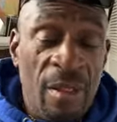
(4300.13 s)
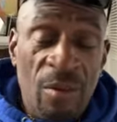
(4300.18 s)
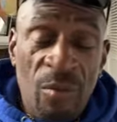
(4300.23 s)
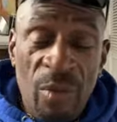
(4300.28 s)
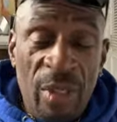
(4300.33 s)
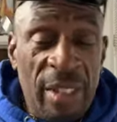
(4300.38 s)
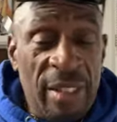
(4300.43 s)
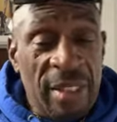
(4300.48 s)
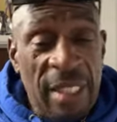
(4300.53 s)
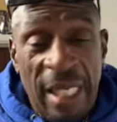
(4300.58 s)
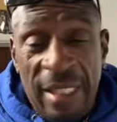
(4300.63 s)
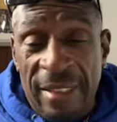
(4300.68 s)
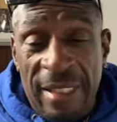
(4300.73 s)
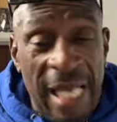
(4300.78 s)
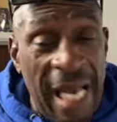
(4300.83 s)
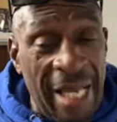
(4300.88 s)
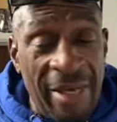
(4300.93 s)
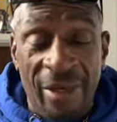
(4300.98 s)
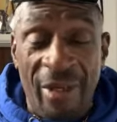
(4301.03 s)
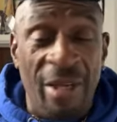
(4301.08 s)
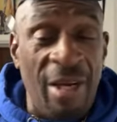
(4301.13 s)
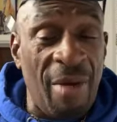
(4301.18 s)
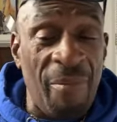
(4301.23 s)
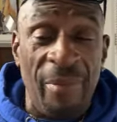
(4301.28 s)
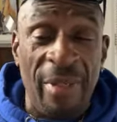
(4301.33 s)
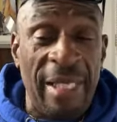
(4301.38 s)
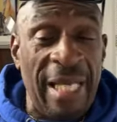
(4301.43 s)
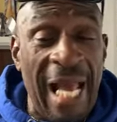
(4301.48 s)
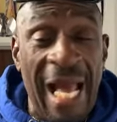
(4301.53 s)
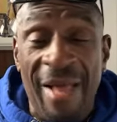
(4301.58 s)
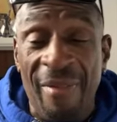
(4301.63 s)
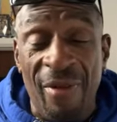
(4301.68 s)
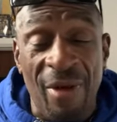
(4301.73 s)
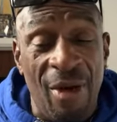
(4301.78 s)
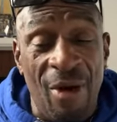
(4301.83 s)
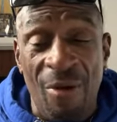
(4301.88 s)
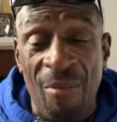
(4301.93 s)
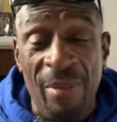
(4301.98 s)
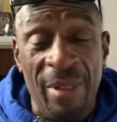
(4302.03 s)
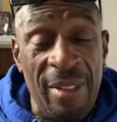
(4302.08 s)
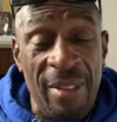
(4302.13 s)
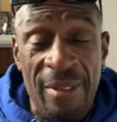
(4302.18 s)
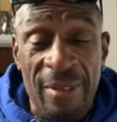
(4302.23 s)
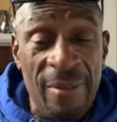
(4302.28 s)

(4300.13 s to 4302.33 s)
We just got to come together, homie.